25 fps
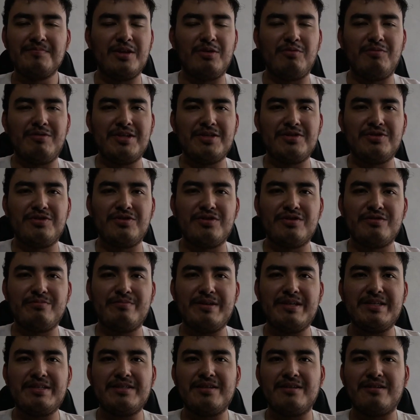It was just
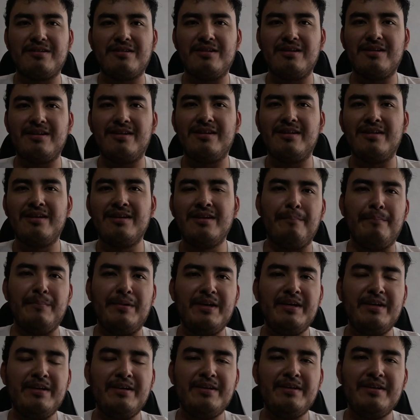basically
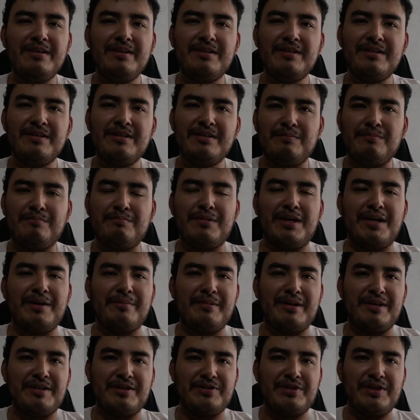me by
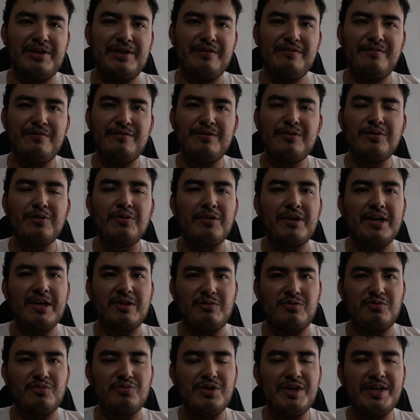myself
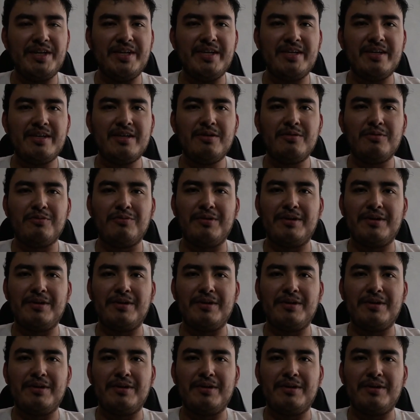without reading,